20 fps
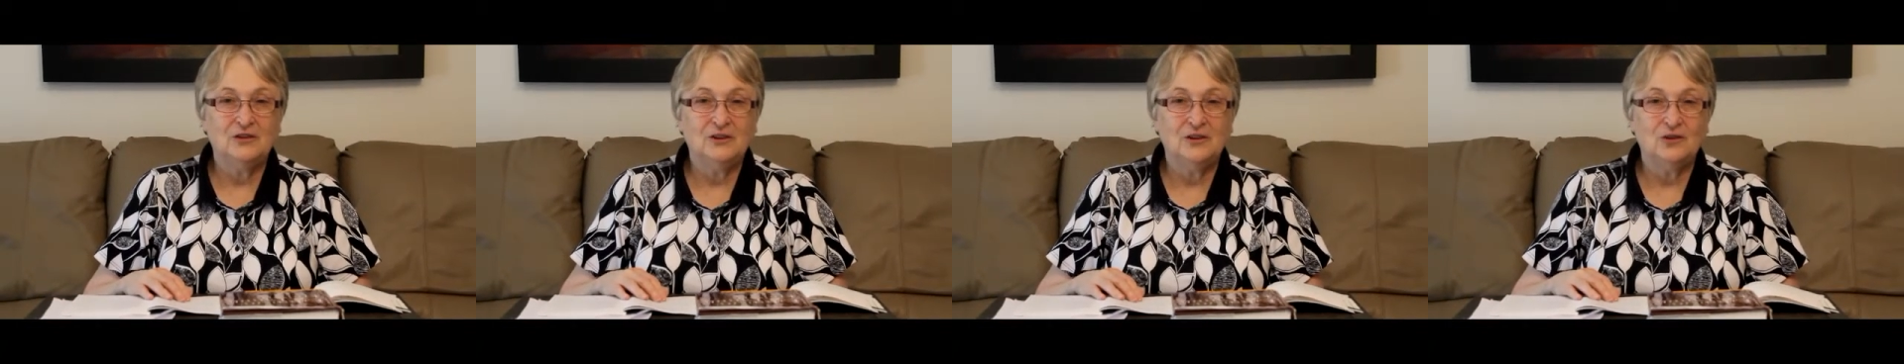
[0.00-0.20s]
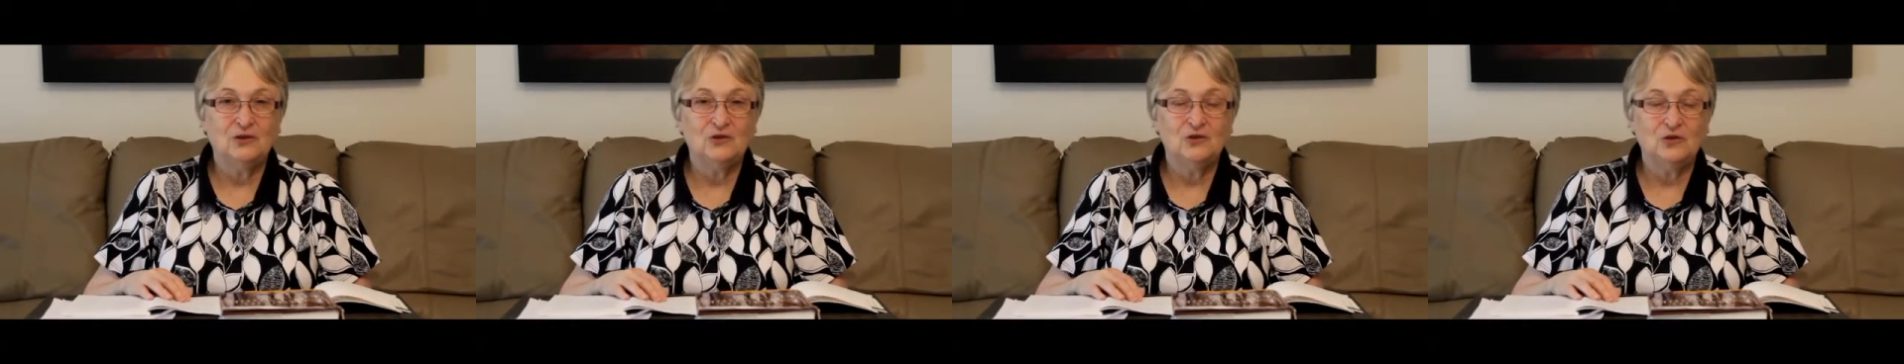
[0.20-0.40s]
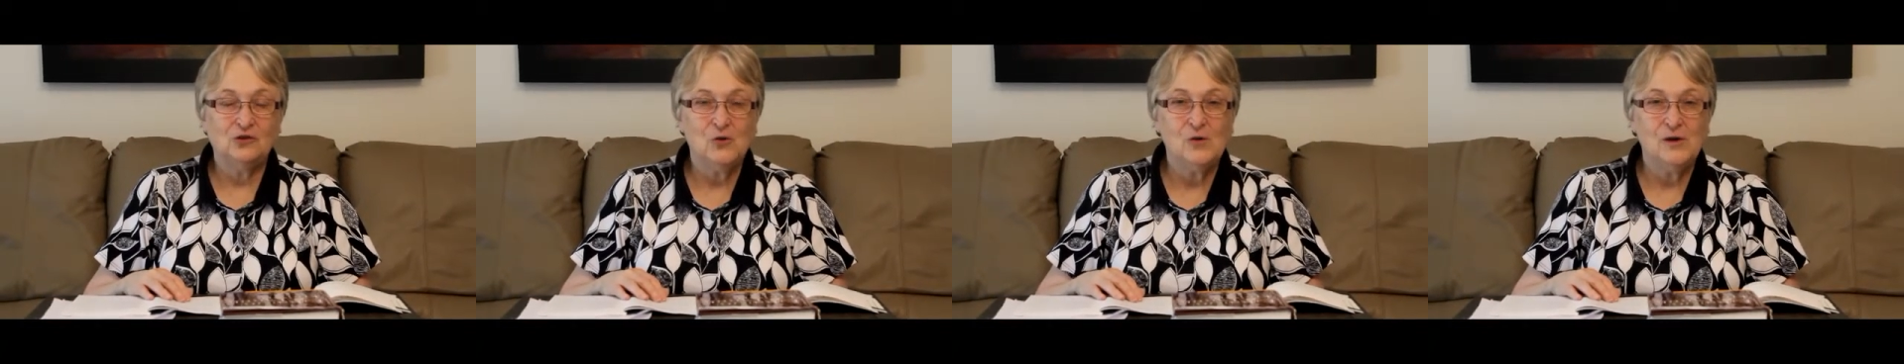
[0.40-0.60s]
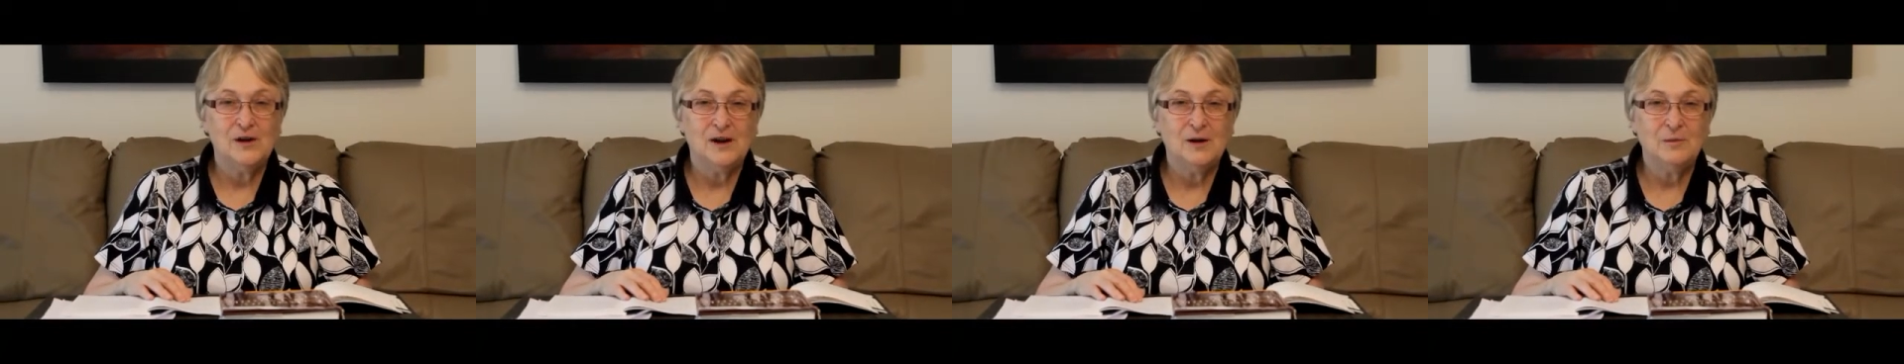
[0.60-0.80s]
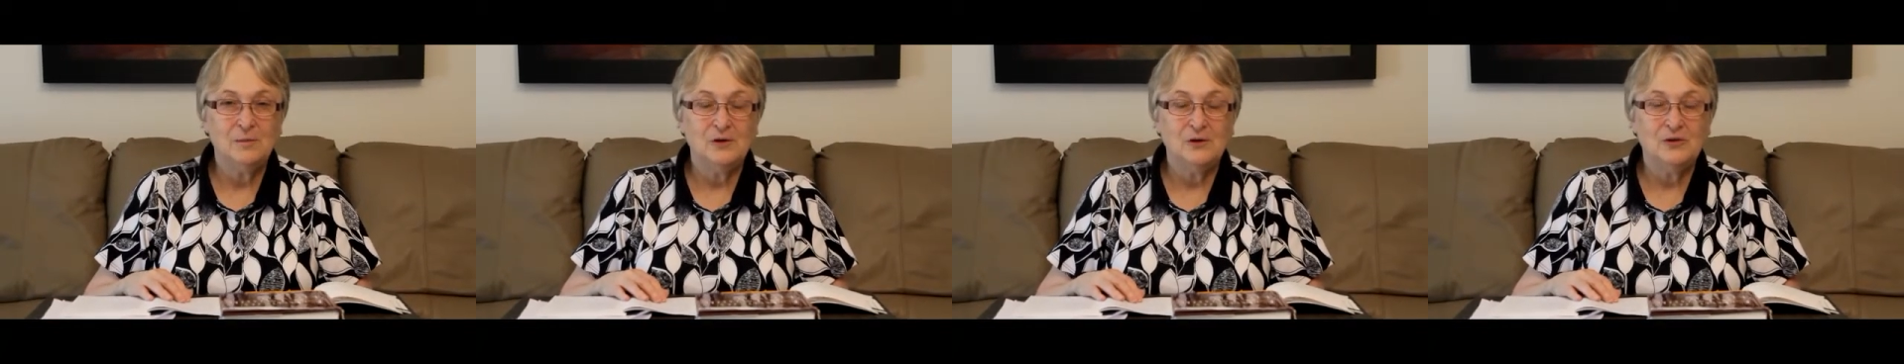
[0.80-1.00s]
that are
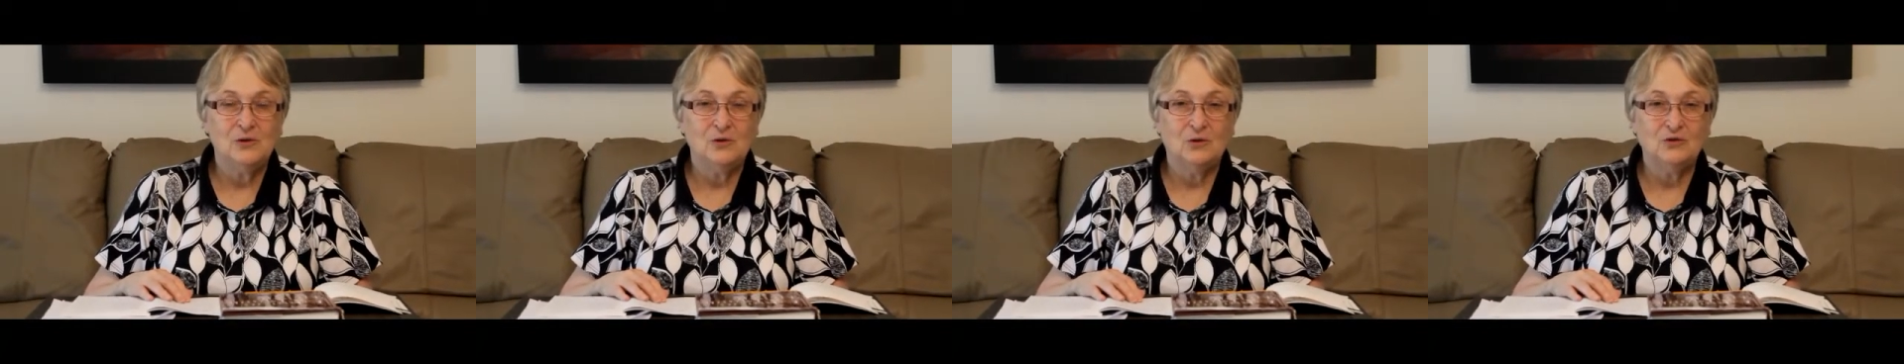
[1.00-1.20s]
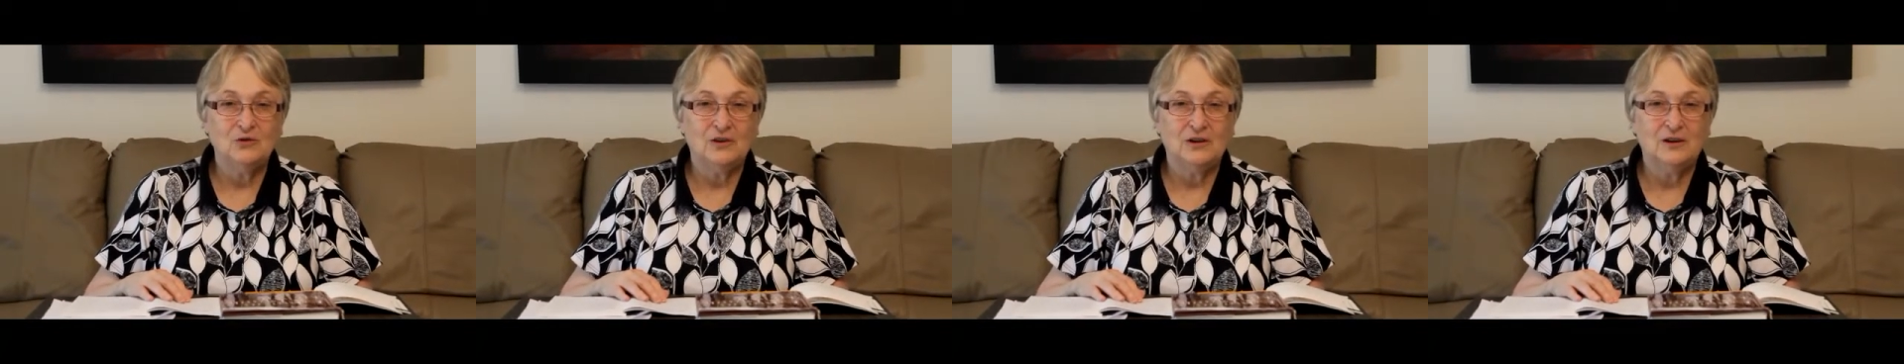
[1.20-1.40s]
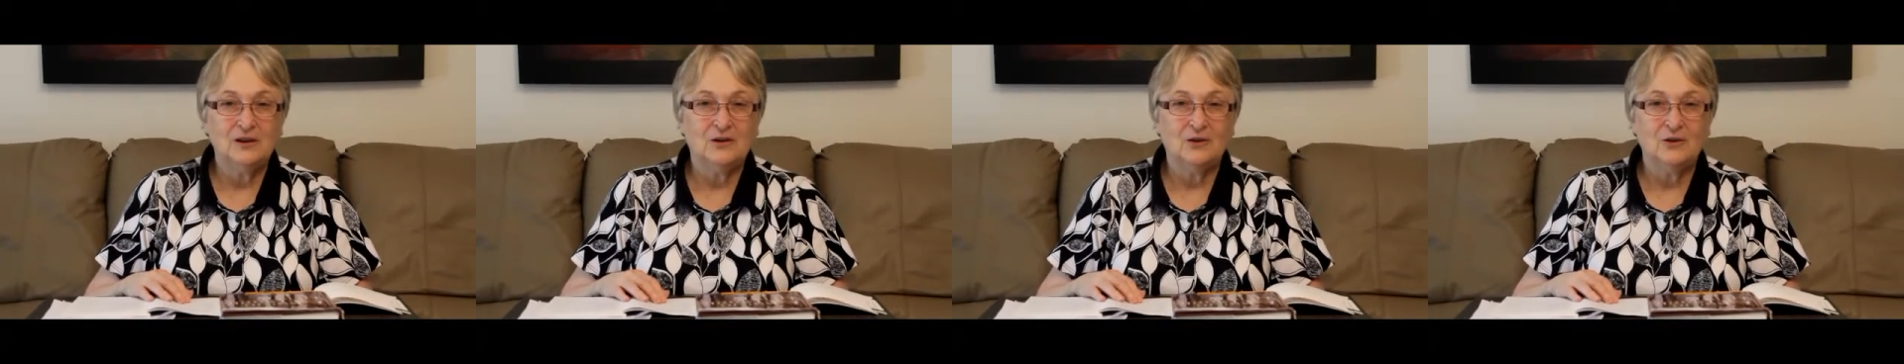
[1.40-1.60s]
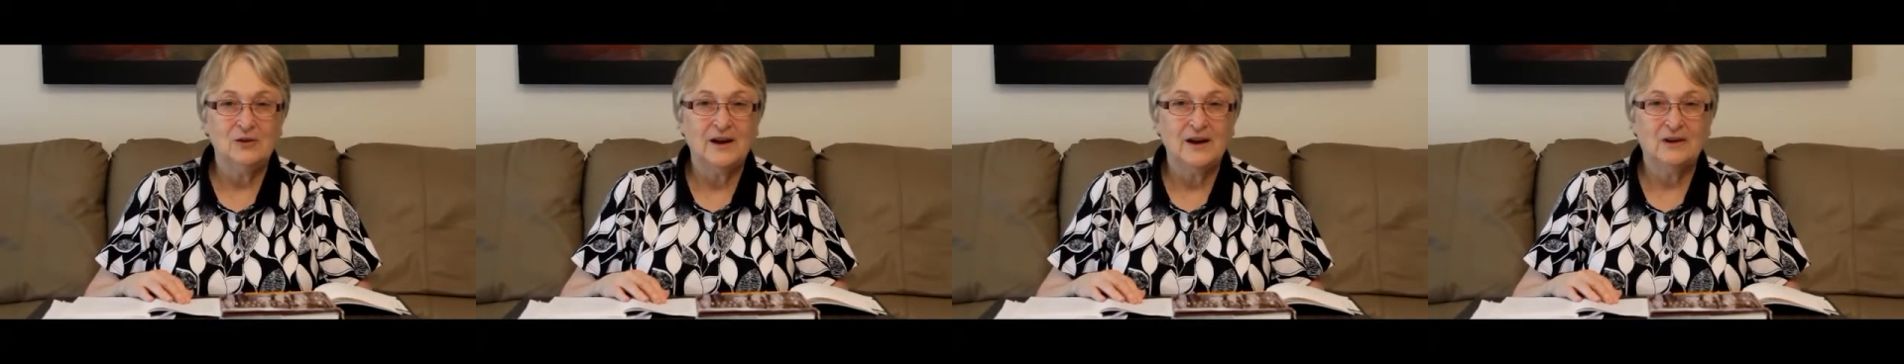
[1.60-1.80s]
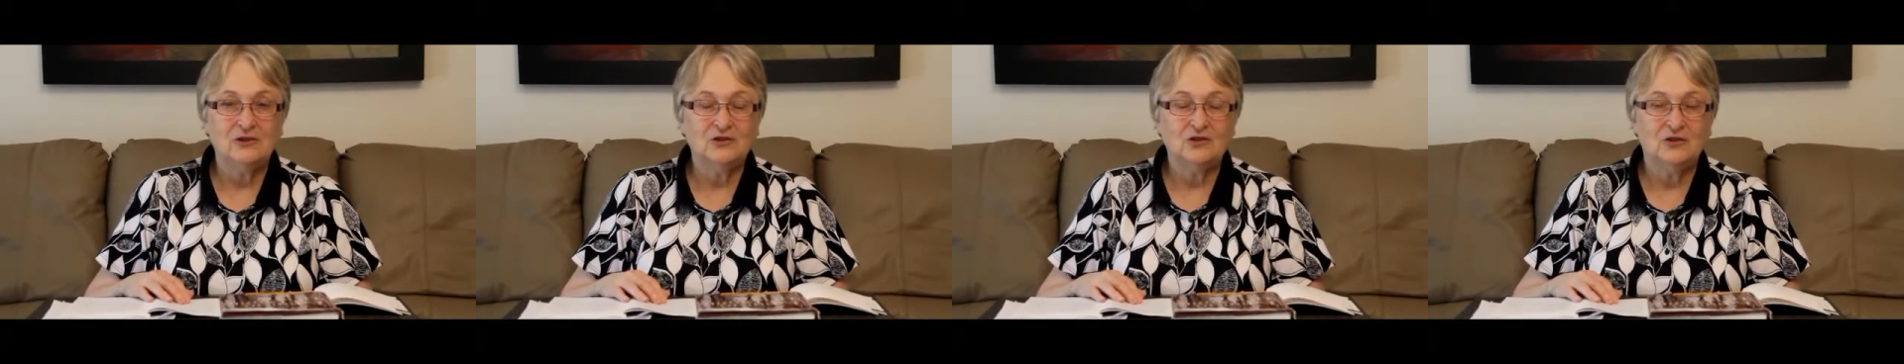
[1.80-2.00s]
showing up in those
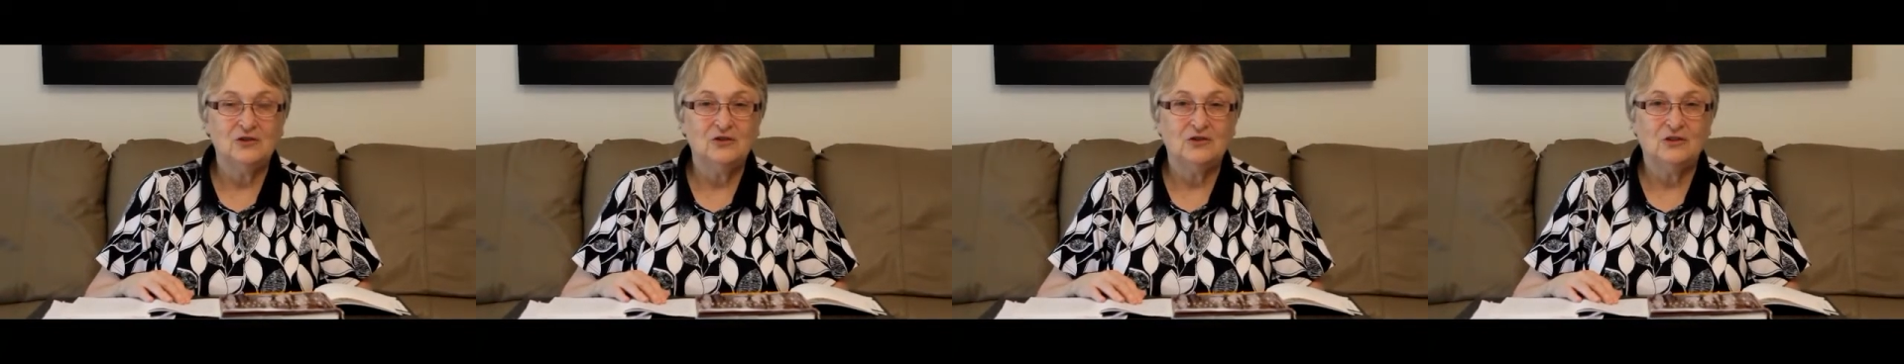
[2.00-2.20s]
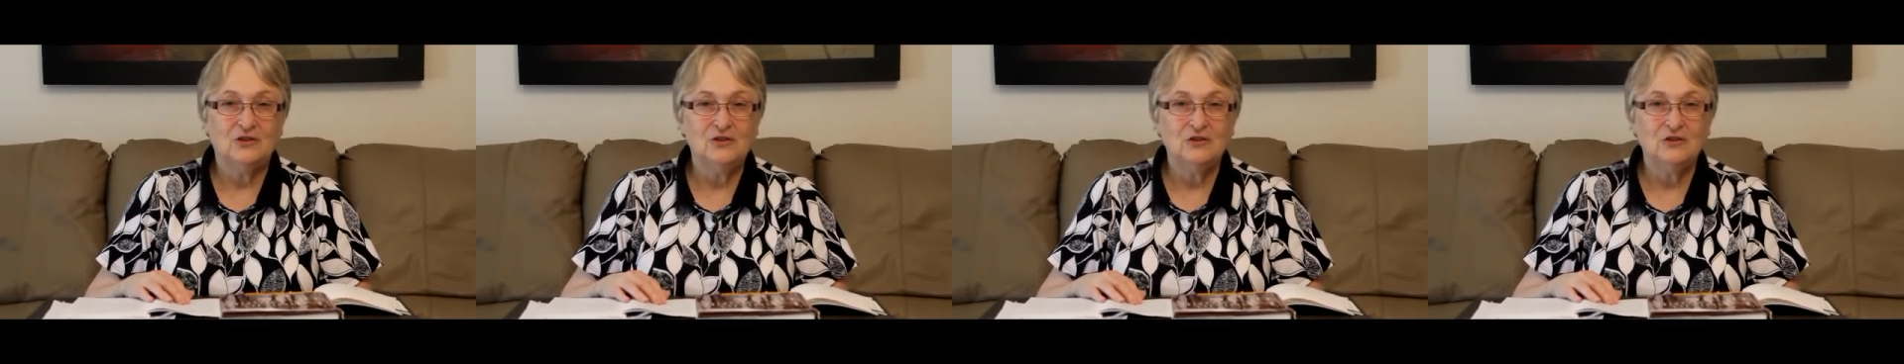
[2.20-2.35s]
interactions